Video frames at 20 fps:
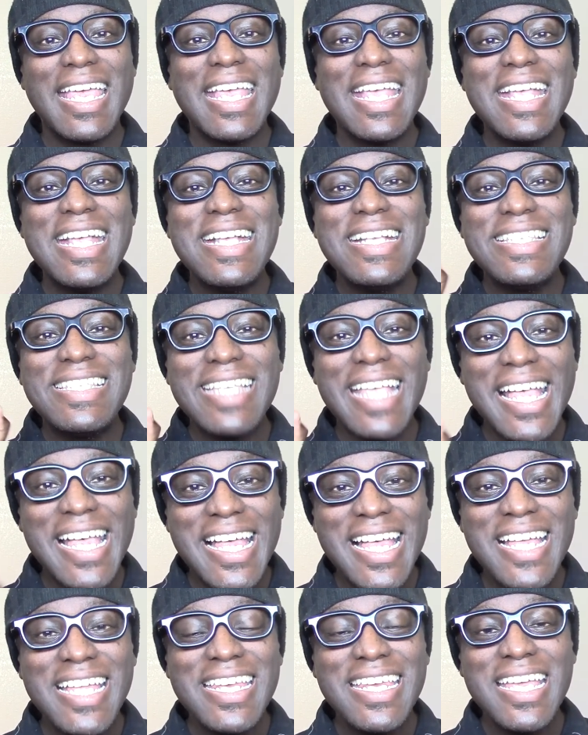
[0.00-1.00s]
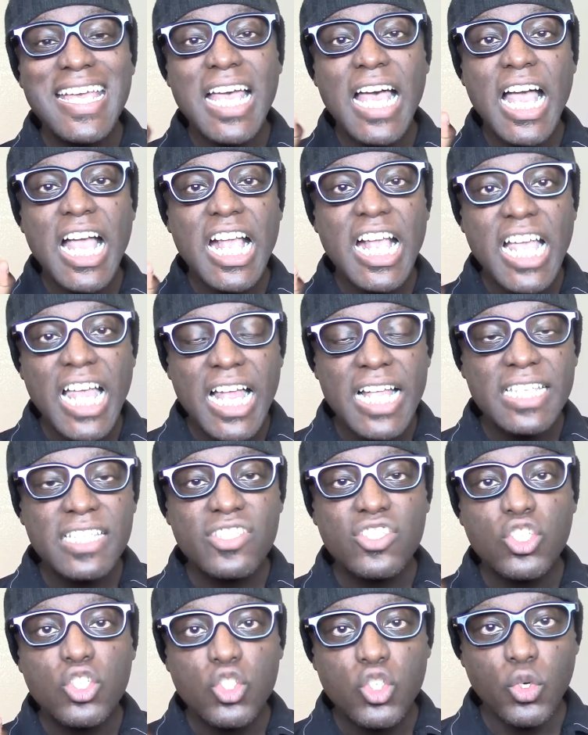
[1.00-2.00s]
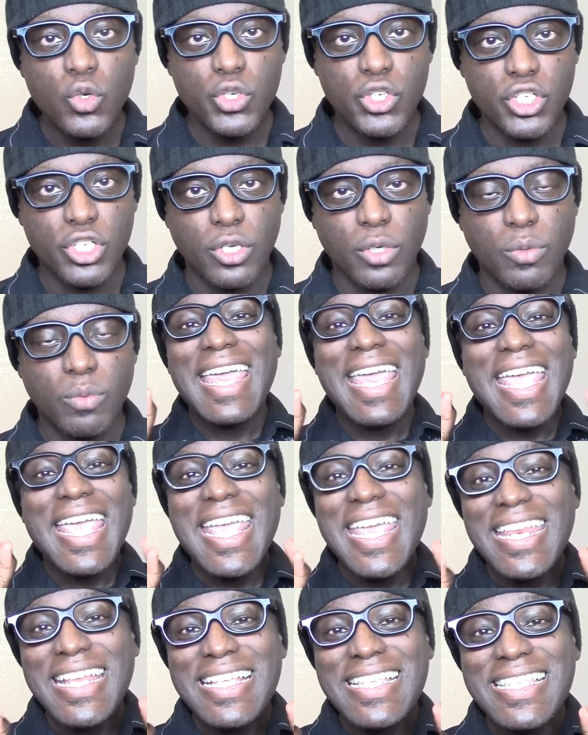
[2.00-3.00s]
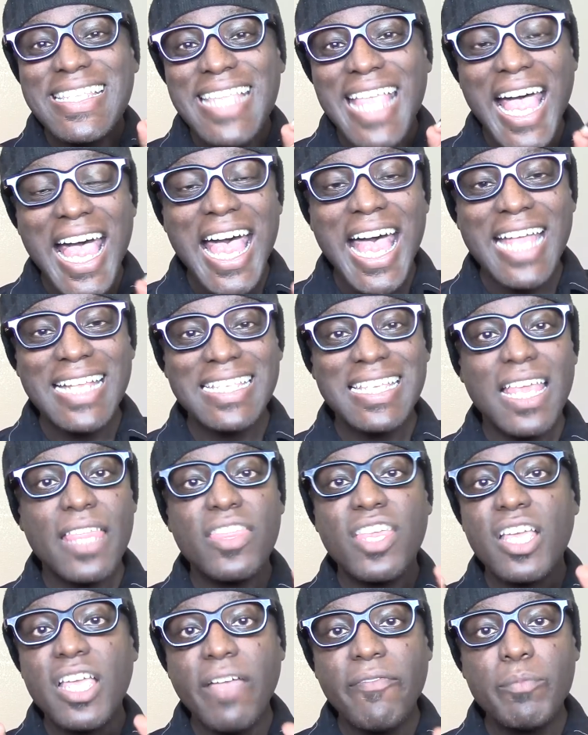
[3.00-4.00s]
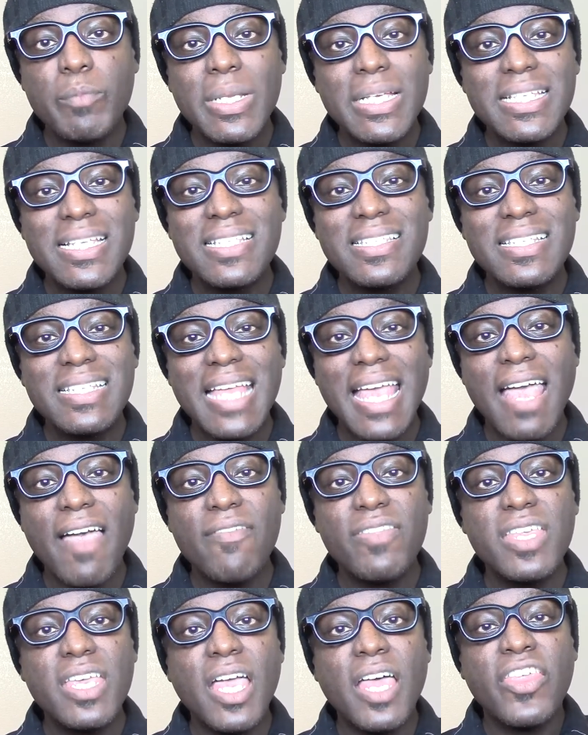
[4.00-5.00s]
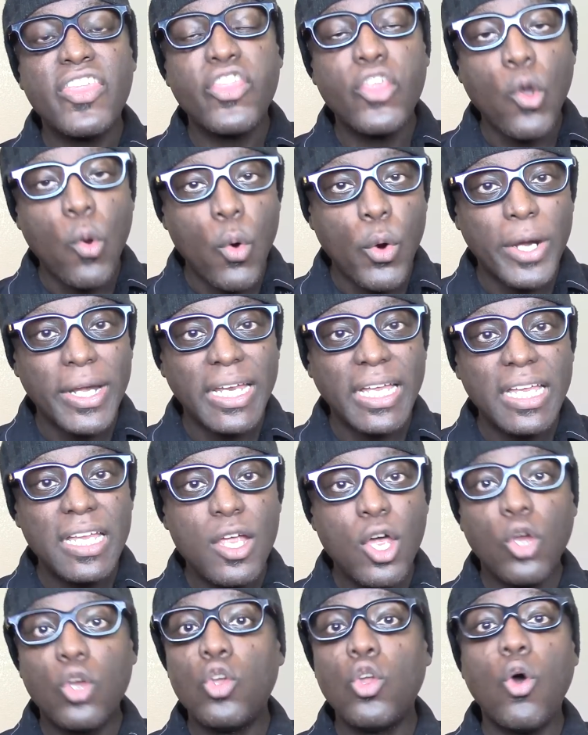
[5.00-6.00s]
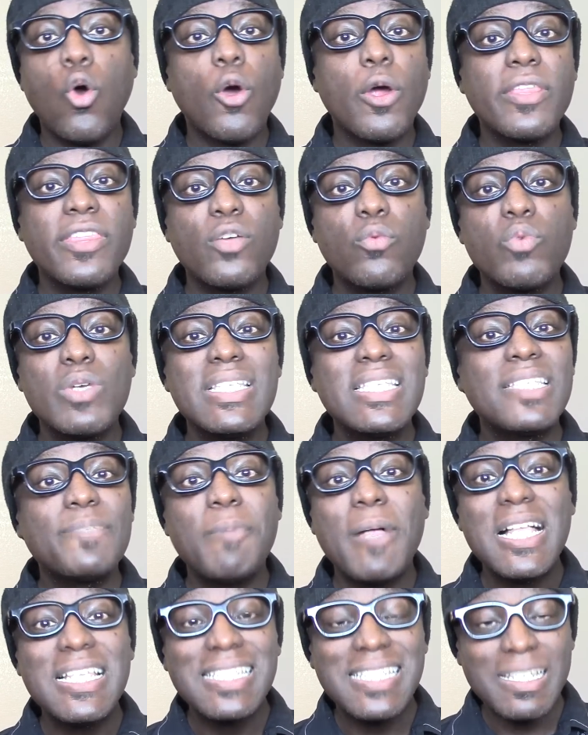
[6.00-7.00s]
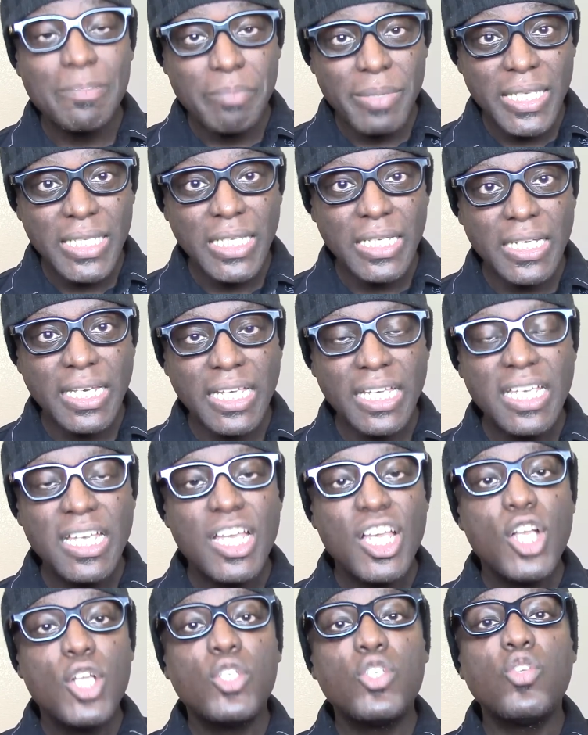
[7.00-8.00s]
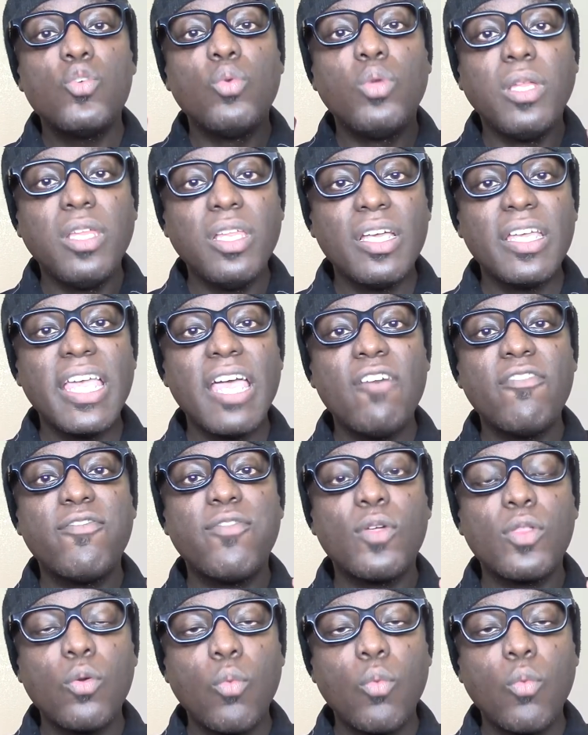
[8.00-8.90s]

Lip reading: is unconstitutional. It is not. The government doesn't have the authority nor the responsibility to look out for the